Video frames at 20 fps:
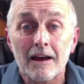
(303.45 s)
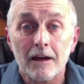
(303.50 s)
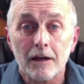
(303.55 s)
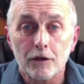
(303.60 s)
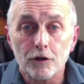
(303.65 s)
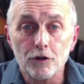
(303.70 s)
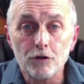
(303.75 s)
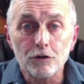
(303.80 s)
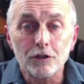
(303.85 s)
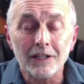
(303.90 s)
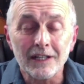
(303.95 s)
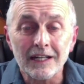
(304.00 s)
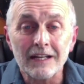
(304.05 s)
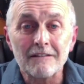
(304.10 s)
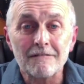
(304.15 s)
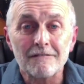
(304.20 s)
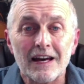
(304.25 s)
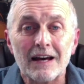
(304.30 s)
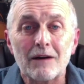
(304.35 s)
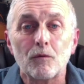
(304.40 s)
You can
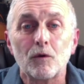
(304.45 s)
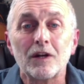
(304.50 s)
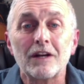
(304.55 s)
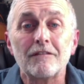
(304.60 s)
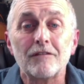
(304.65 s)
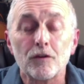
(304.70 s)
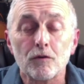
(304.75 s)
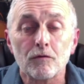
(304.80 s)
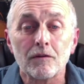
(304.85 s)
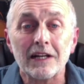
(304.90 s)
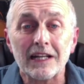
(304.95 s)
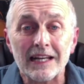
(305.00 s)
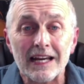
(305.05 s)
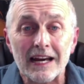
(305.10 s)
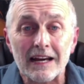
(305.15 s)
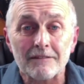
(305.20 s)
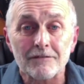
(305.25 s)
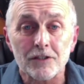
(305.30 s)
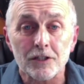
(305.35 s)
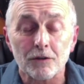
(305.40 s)
leave one if you really
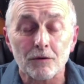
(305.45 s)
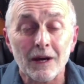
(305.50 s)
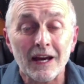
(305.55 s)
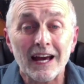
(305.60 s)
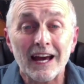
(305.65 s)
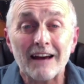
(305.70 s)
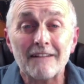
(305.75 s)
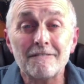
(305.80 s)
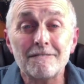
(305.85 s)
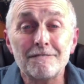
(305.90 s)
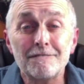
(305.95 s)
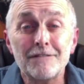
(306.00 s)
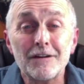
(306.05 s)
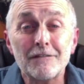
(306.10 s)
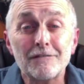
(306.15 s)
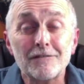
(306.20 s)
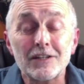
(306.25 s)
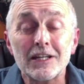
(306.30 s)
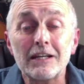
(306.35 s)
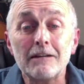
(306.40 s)
have to, and
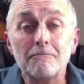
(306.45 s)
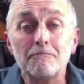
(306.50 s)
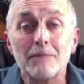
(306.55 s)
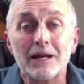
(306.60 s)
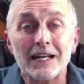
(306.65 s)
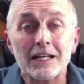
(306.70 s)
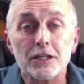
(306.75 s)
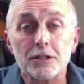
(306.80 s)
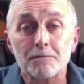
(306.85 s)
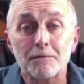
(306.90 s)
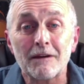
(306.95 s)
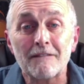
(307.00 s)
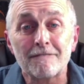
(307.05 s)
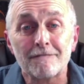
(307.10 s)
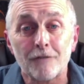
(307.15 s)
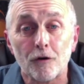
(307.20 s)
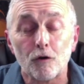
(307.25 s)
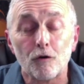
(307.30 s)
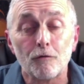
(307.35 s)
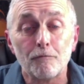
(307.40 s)
15 minutes
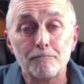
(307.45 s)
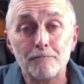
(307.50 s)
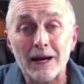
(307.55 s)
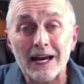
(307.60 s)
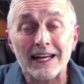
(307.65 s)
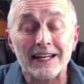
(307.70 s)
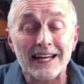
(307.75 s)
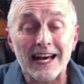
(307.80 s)
before bed.